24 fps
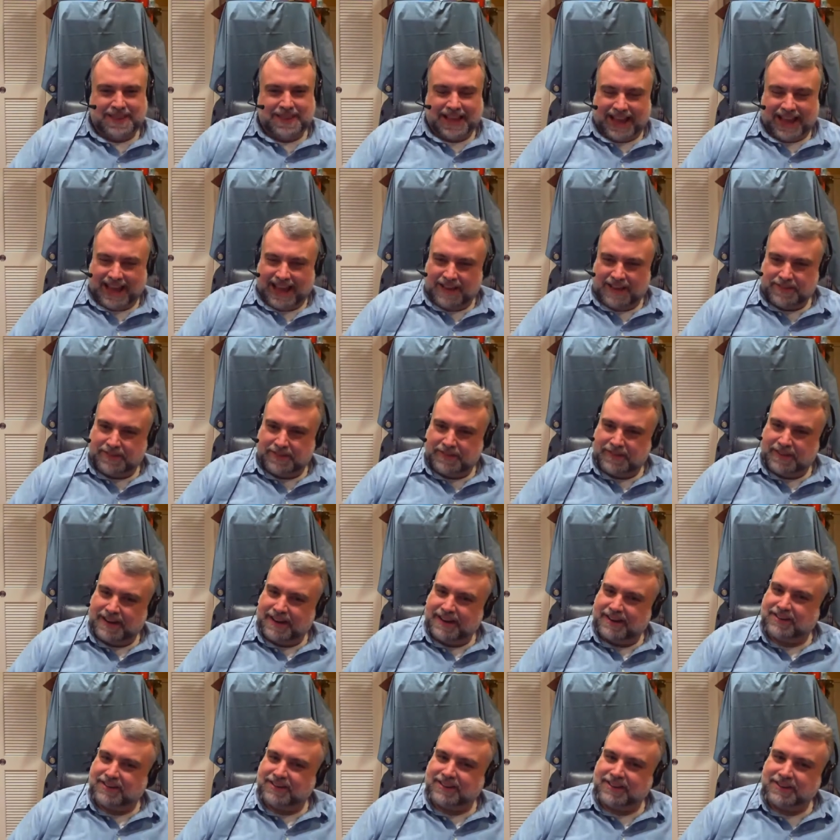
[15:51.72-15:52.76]
have a very
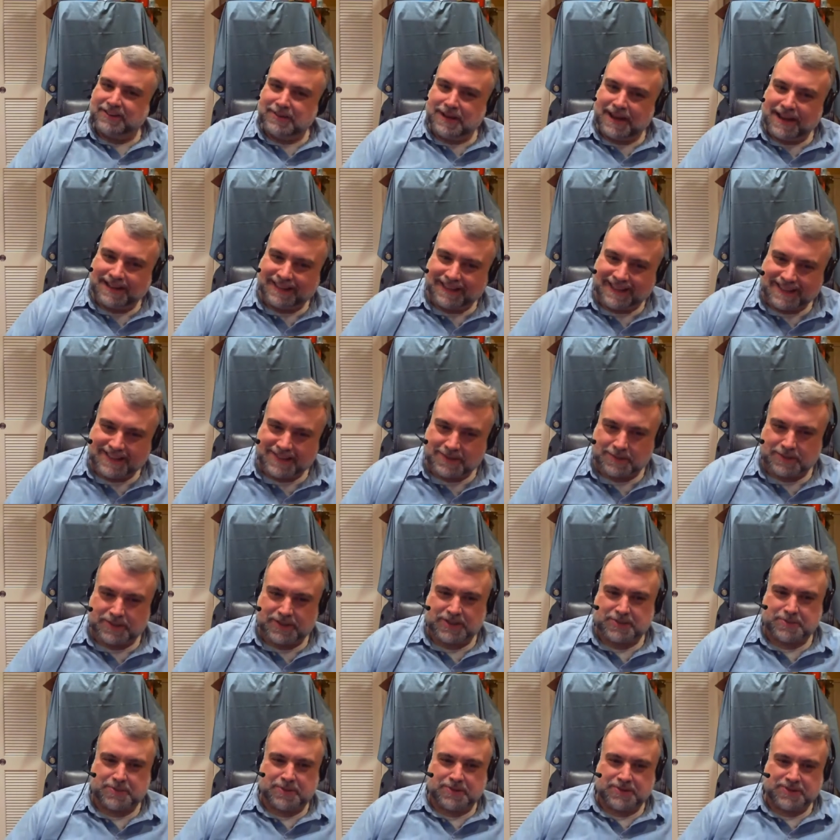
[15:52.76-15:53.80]
good luau list, which
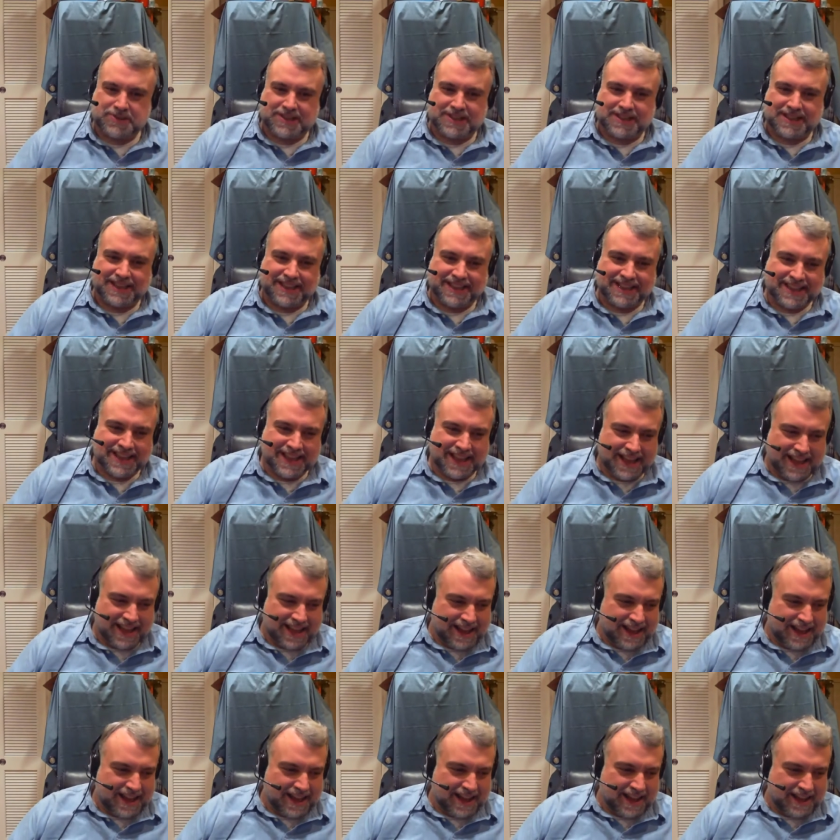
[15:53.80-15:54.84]
is mostly
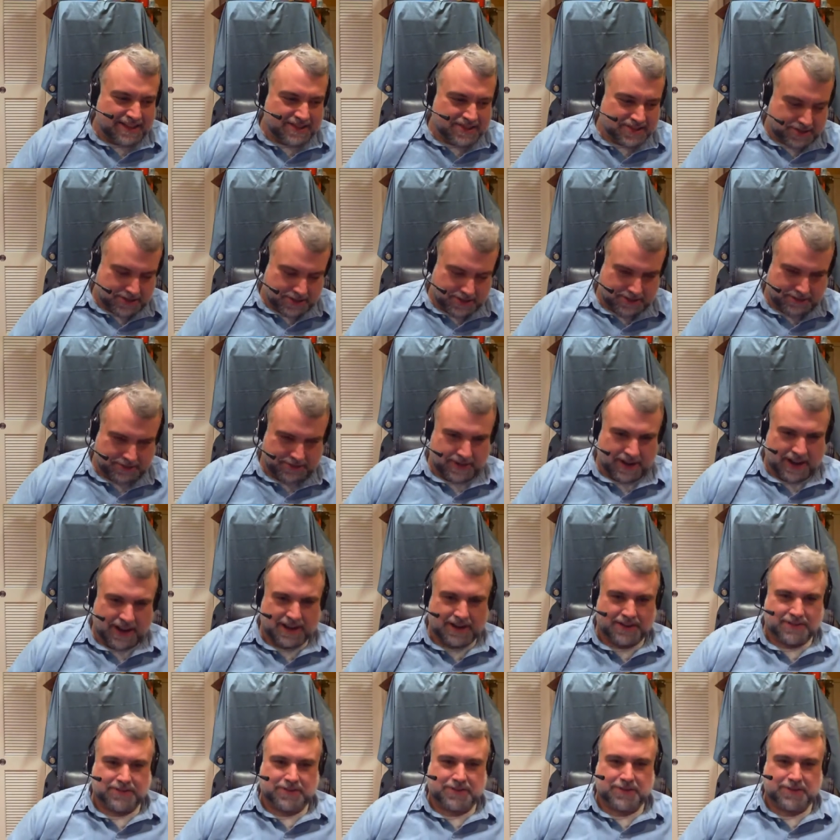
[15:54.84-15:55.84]
surf rock, of